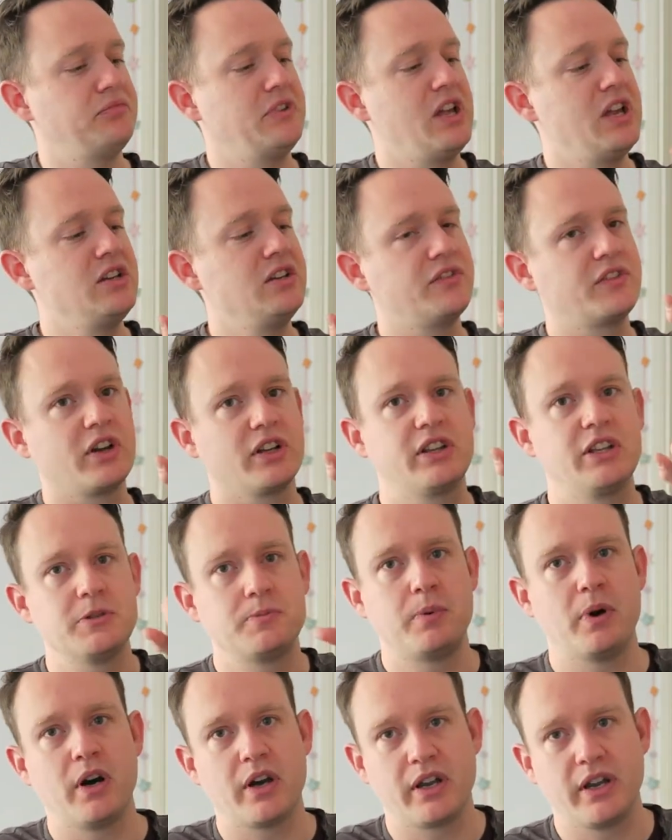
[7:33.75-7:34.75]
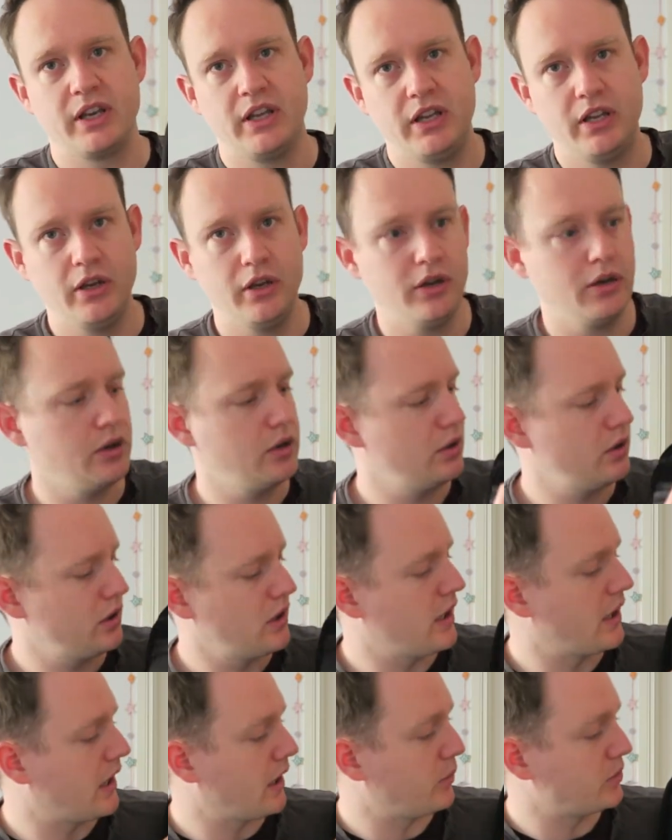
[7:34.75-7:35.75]
Then you've got this pocket here,
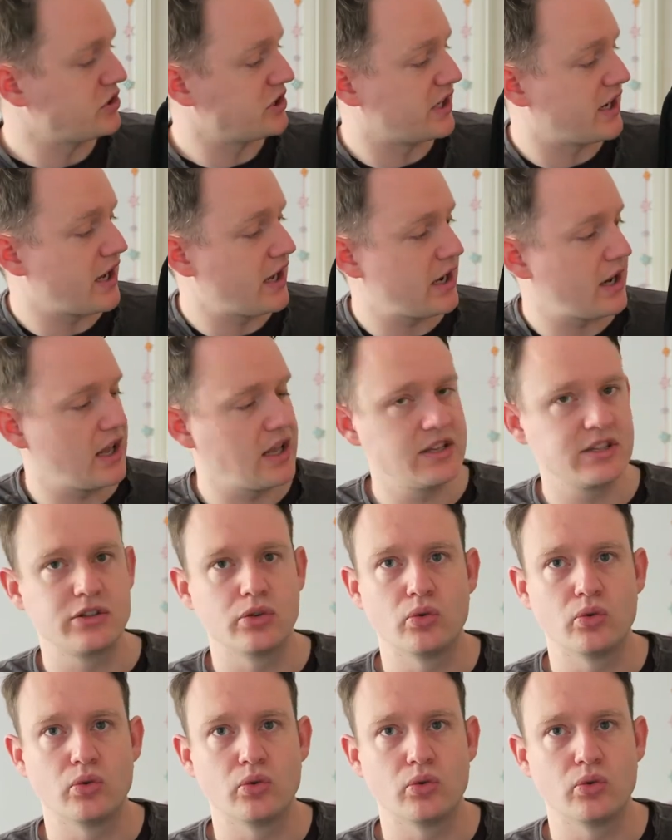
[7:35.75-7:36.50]
which again has